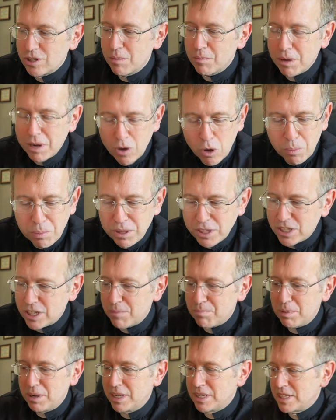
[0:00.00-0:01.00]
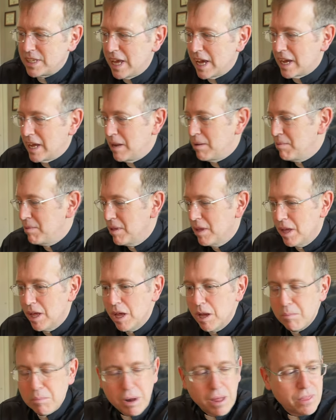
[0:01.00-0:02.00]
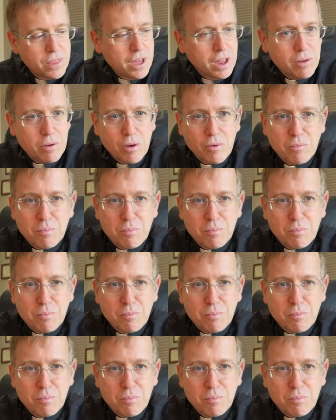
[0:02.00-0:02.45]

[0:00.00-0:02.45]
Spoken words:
I'm going to open this up in a second, but I thought